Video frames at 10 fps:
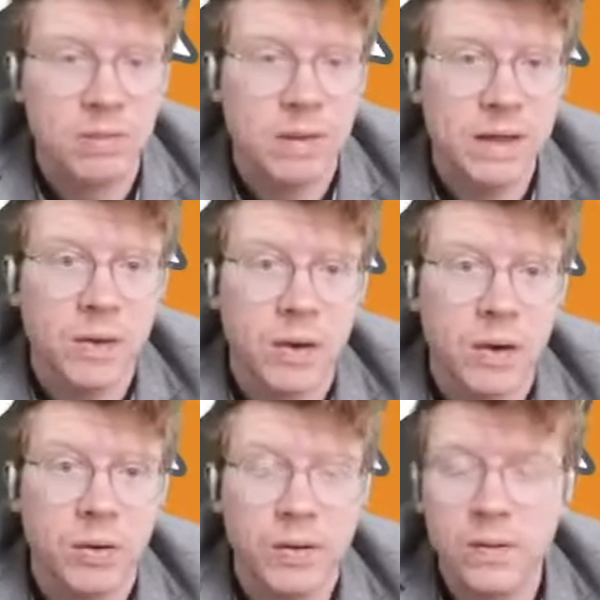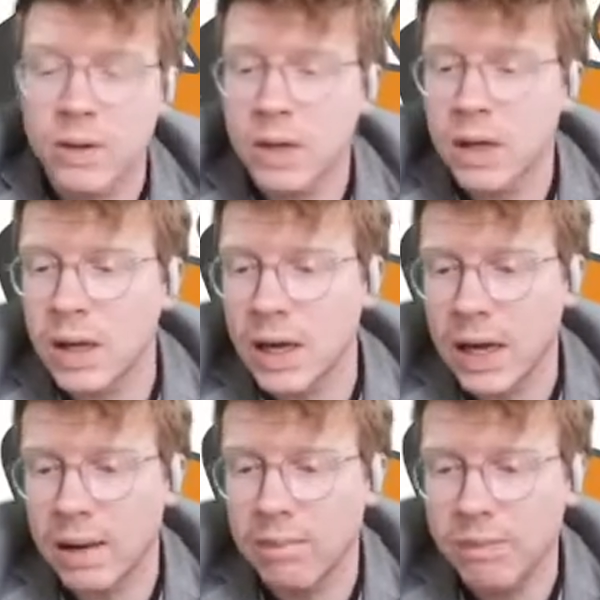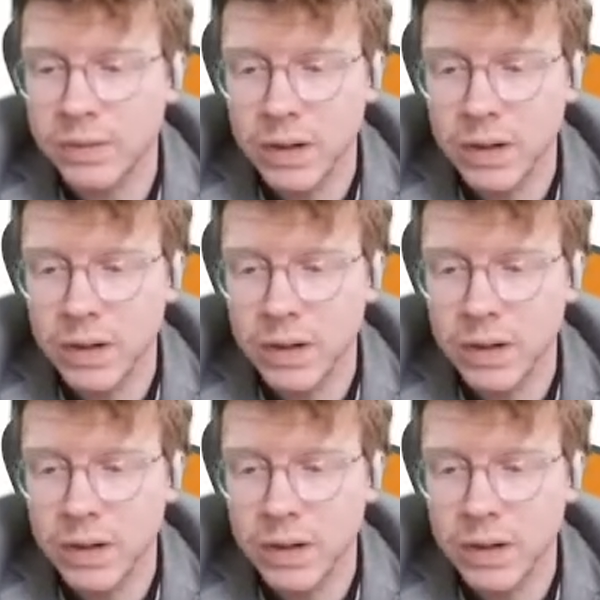notably solenoids. But